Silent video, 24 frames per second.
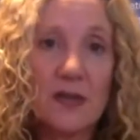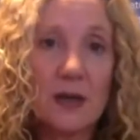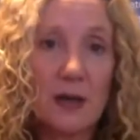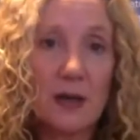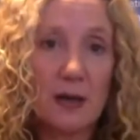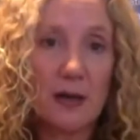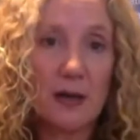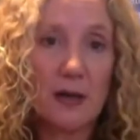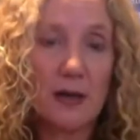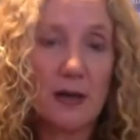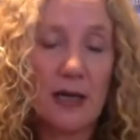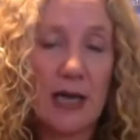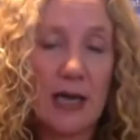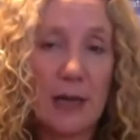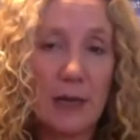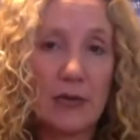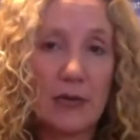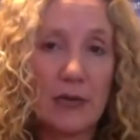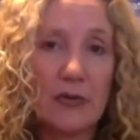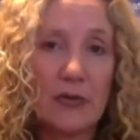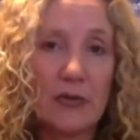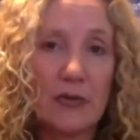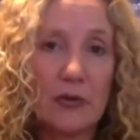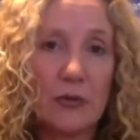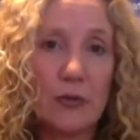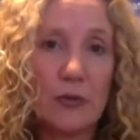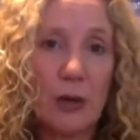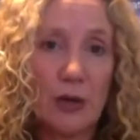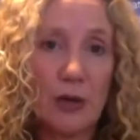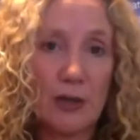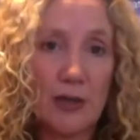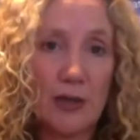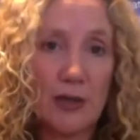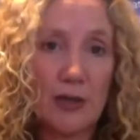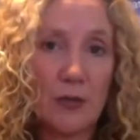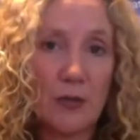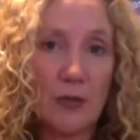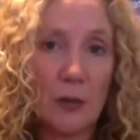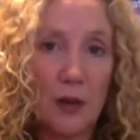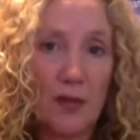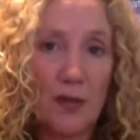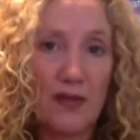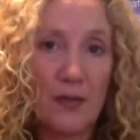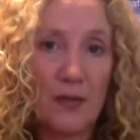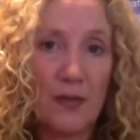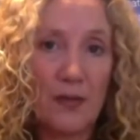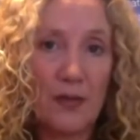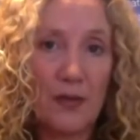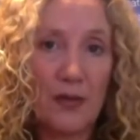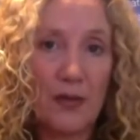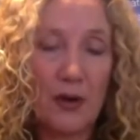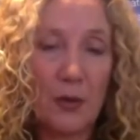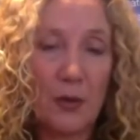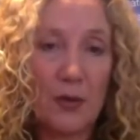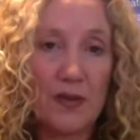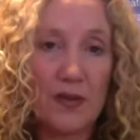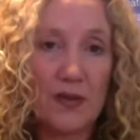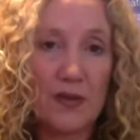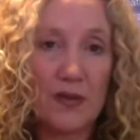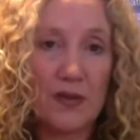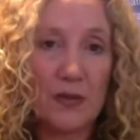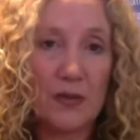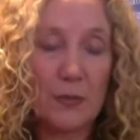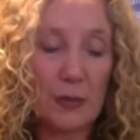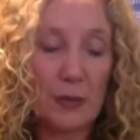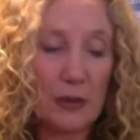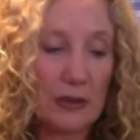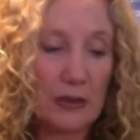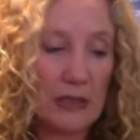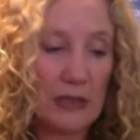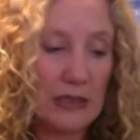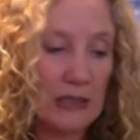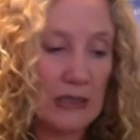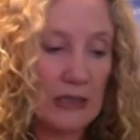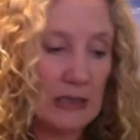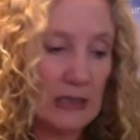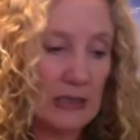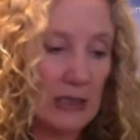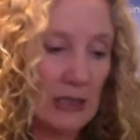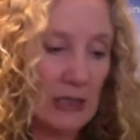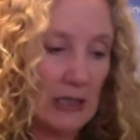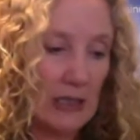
uh, a, able to bargain with some of the opposition parties.